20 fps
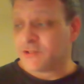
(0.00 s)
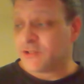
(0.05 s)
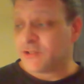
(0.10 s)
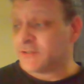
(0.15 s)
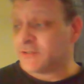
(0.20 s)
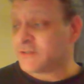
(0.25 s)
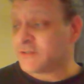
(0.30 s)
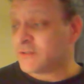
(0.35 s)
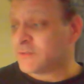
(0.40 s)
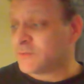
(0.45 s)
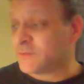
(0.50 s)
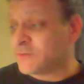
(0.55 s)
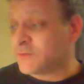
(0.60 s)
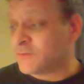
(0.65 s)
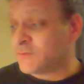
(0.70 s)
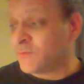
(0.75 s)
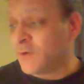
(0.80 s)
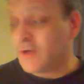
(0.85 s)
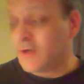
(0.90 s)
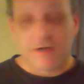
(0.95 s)
Genesis
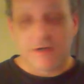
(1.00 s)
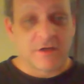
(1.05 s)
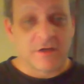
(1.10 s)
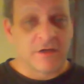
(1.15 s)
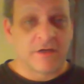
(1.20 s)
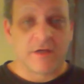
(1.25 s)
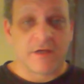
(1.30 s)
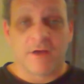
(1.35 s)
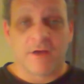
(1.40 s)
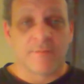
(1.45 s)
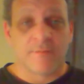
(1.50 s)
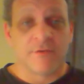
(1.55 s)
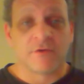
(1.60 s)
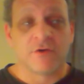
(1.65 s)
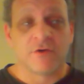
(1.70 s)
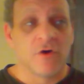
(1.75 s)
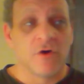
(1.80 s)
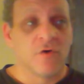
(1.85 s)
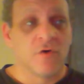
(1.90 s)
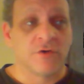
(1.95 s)
was ready to get up and
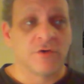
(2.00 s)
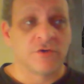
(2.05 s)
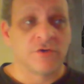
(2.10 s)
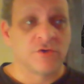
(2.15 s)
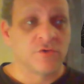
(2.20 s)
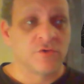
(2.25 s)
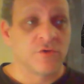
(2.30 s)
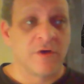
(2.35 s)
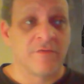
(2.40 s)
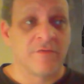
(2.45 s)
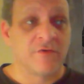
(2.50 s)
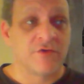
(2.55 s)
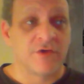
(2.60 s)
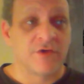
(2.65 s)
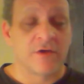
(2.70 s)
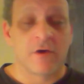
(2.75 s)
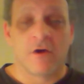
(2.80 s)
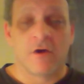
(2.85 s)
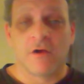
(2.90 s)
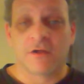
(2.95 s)
go and do
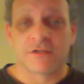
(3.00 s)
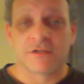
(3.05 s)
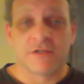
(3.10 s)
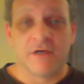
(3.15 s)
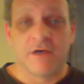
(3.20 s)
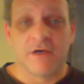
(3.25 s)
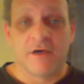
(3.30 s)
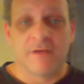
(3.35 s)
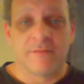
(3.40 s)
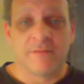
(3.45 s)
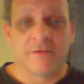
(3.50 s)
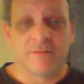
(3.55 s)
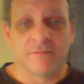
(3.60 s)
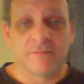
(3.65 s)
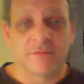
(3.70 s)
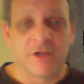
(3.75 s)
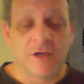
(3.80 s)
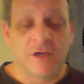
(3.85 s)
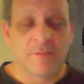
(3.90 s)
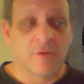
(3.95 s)
everything all the time,
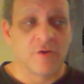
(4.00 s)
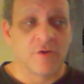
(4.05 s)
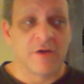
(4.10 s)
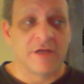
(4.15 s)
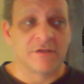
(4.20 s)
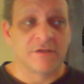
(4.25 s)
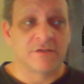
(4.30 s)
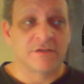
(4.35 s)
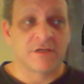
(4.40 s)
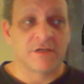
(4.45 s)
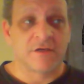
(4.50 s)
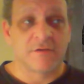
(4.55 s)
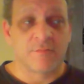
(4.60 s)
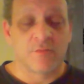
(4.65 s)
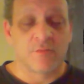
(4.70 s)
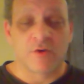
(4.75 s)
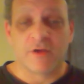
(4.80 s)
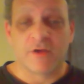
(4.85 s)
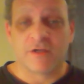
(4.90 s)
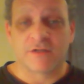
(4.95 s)
and Gabriel had to take a
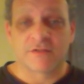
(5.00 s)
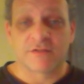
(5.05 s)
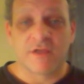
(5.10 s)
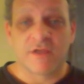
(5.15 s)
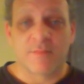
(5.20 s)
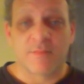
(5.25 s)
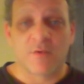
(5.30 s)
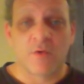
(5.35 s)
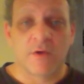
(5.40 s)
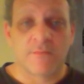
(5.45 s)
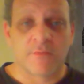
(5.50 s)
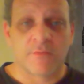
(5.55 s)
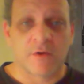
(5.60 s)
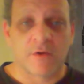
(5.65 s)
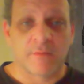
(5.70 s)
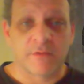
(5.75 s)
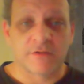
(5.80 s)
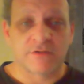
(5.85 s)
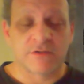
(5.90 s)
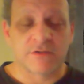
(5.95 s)
break and step away
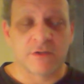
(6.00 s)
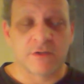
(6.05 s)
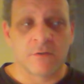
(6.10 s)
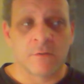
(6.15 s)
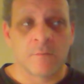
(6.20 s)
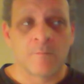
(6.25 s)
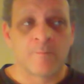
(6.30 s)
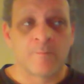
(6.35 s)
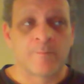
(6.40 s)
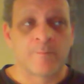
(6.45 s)
from it. So